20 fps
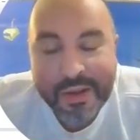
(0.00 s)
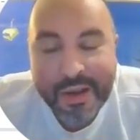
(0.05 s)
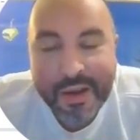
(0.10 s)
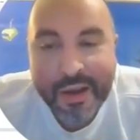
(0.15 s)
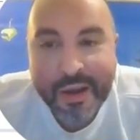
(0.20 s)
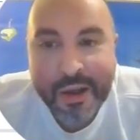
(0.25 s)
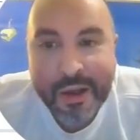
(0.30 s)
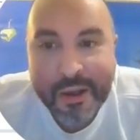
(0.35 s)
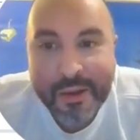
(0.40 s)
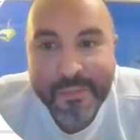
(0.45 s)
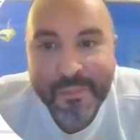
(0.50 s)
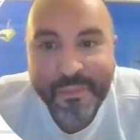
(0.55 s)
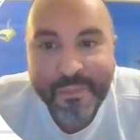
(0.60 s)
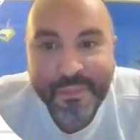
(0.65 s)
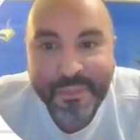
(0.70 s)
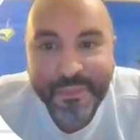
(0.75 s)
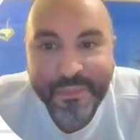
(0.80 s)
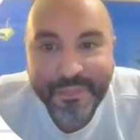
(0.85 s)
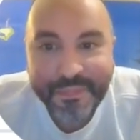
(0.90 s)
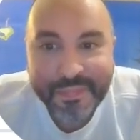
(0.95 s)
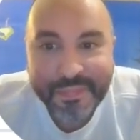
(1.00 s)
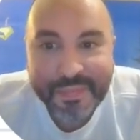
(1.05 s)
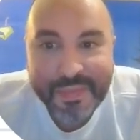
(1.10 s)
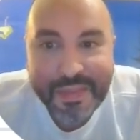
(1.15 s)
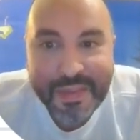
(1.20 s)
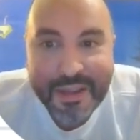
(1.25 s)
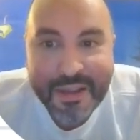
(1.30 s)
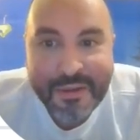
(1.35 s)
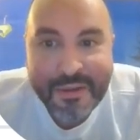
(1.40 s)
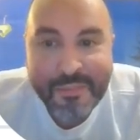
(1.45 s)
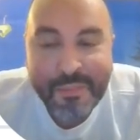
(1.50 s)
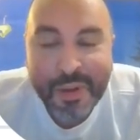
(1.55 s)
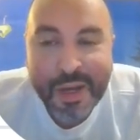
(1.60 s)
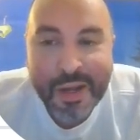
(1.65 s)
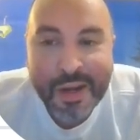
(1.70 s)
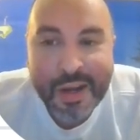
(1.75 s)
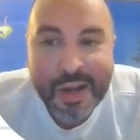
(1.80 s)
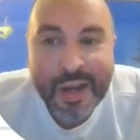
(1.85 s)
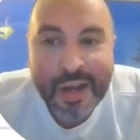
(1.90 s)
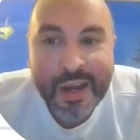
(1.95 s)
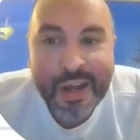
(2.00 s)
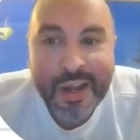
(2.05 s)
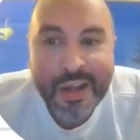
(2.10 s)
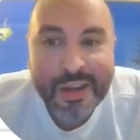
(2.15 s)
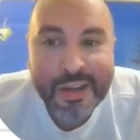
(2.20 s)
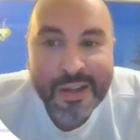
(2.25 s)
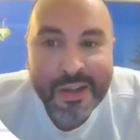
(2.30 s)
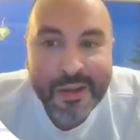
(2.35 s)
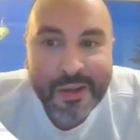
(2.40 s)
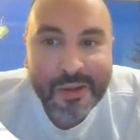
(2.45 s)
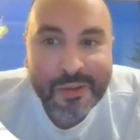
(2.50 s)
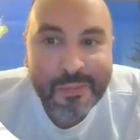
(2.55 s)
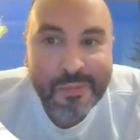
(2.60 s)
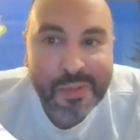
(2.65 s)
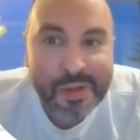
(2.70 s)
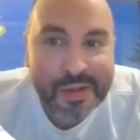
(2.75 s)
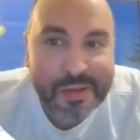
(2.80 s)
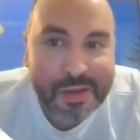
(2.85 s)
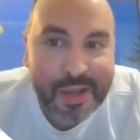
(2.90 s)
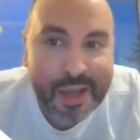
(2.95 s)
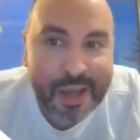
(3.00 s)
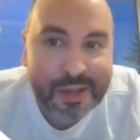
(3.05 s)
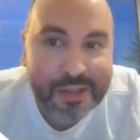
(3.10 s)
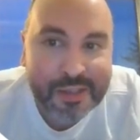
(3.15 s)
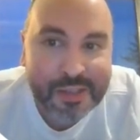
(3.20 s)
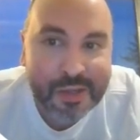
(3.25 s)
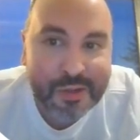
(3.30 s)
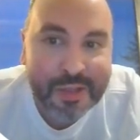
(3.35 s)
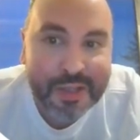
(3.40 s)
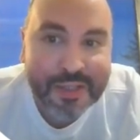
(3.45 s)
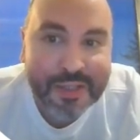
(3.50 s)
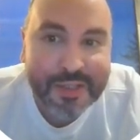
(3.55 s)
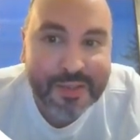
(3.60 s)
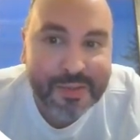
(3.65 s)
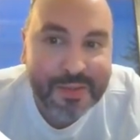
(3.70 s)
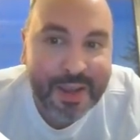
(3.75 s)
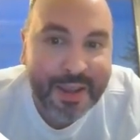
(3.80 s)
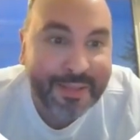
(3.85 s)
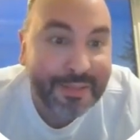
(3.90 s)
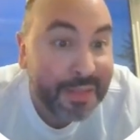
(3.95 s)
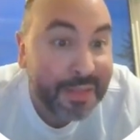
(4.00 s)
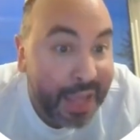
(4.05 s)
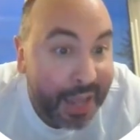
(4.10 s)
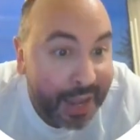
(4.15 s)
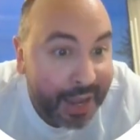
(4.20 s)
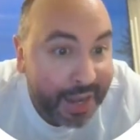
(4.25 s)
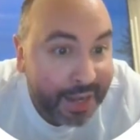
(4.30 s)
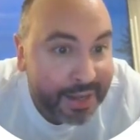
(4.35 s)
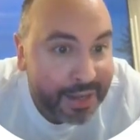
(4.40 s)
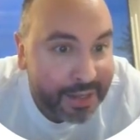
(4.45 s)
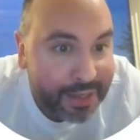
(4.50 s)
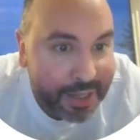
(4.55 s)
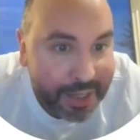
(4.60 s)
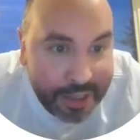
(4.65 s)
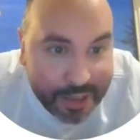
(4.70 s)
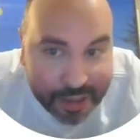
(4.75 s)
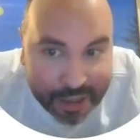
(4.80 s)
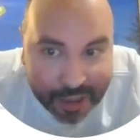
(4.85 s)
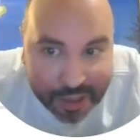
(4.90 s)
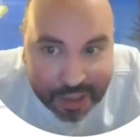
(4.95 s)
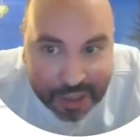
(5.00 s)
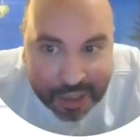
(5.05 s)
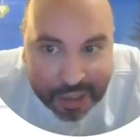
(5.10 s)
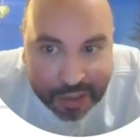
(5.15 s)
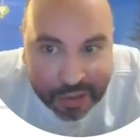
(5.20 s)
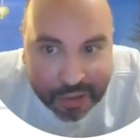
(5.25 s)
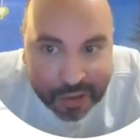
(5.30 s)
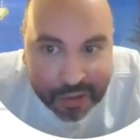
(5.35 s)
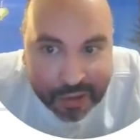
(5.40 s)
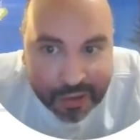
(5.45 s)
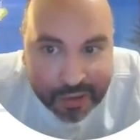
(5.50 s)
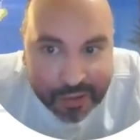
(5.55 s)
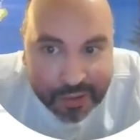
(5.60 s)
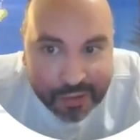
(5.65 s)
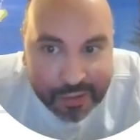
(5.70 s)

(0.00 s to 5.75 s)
Um, but yeah, so this is a lagging indicator,